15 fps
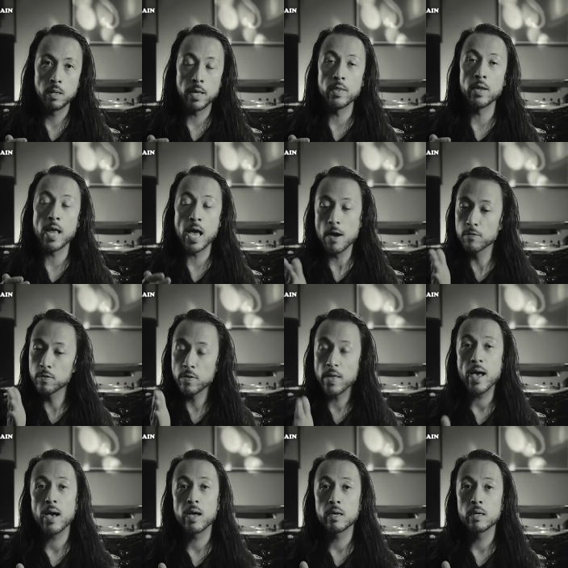And then after
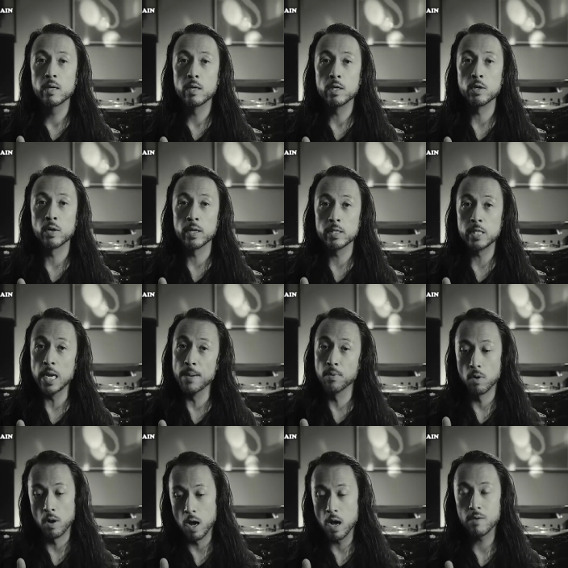that, you're gonna
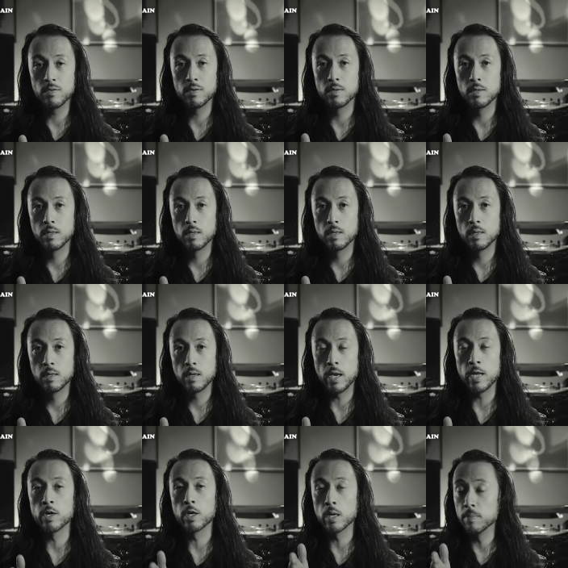taper off
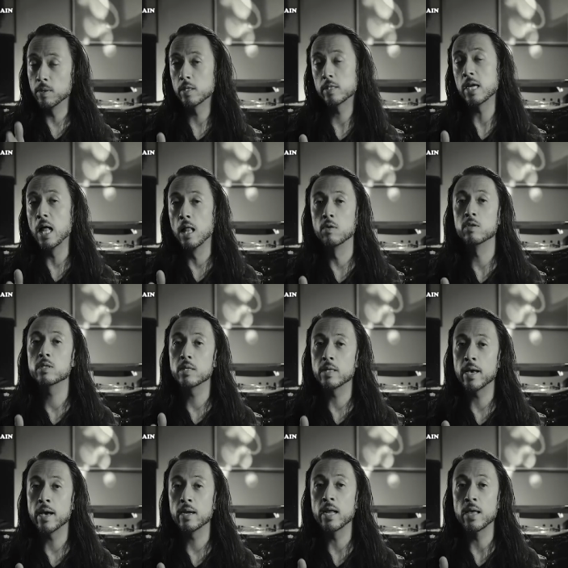and you're gonna build a tolerance to
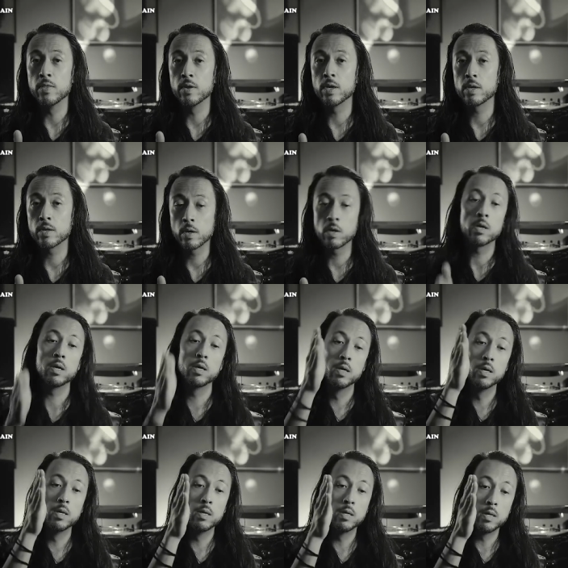that, and then they're gonna
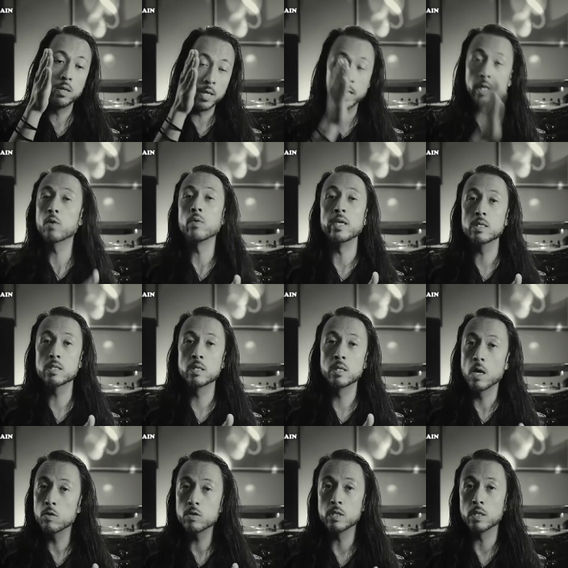increase the
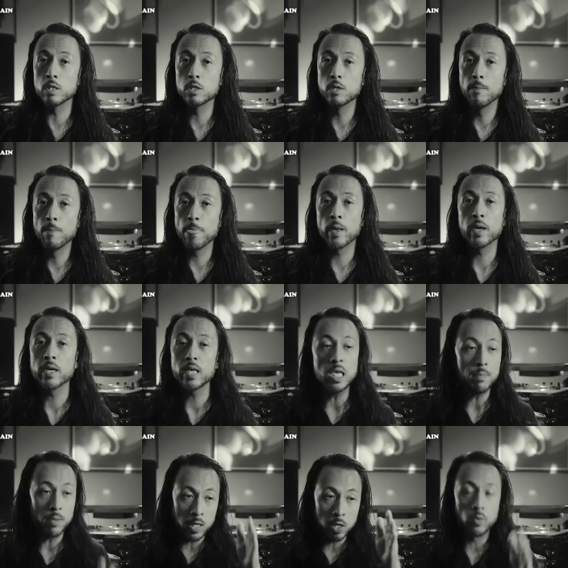dosage. They're gonna
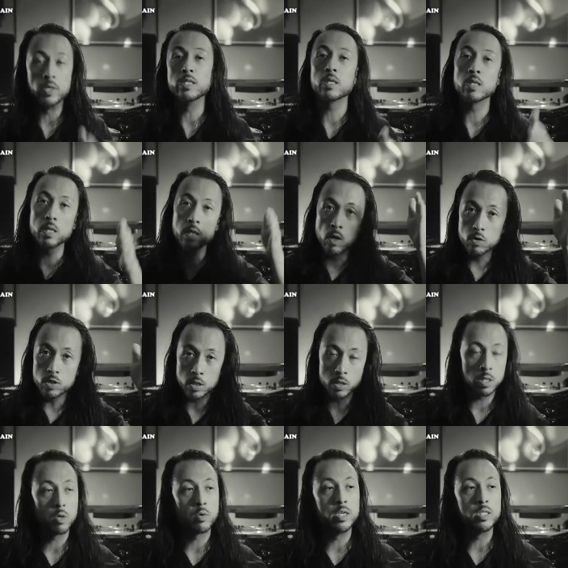keep increasing the
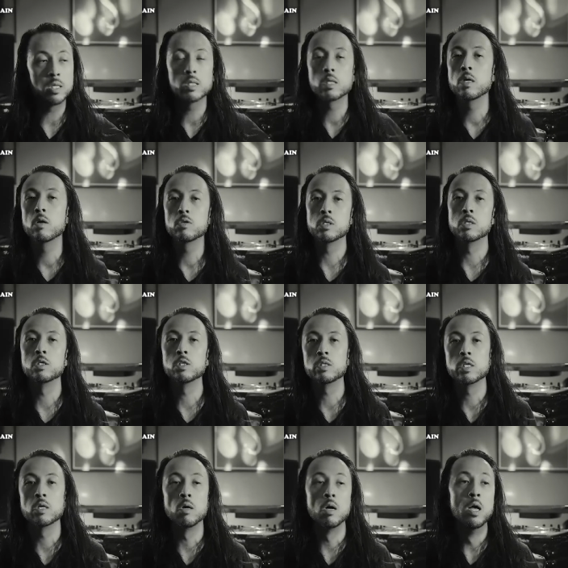dosage, increasing the dosage
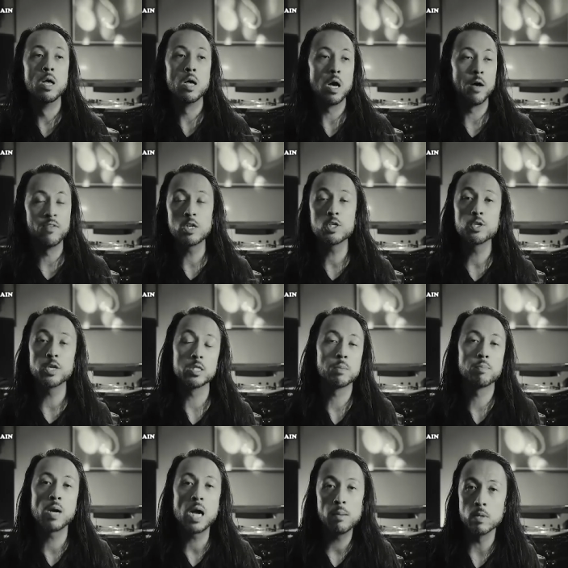until eventually it's
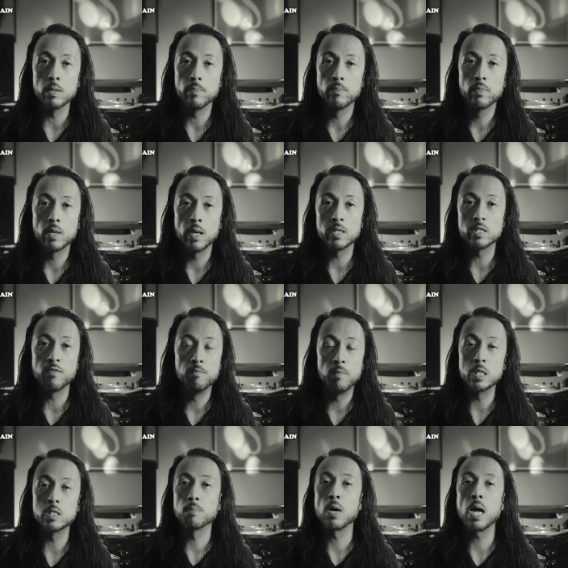a problem. it's a,
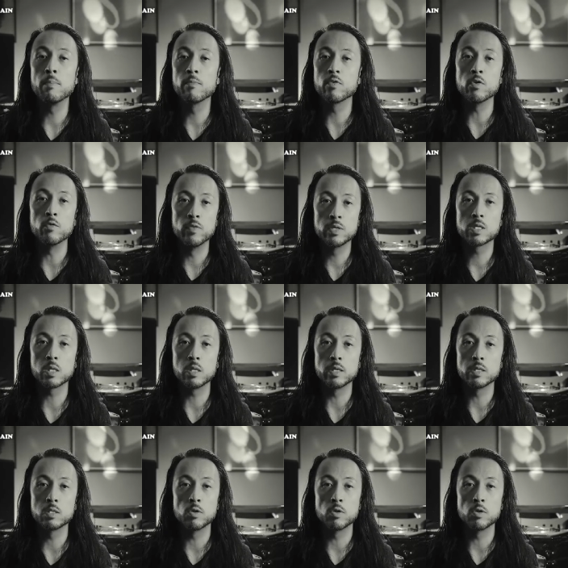it's a problem for you physically.